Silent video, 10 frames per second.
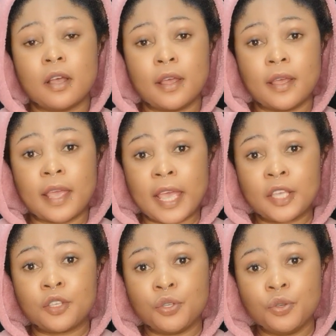
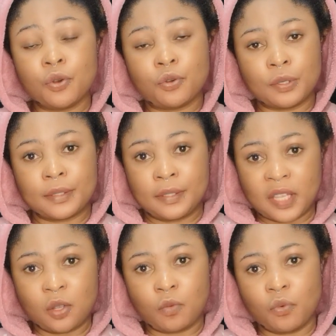egg yolk
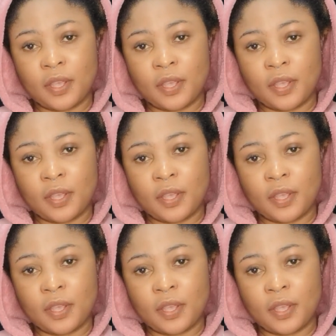serum.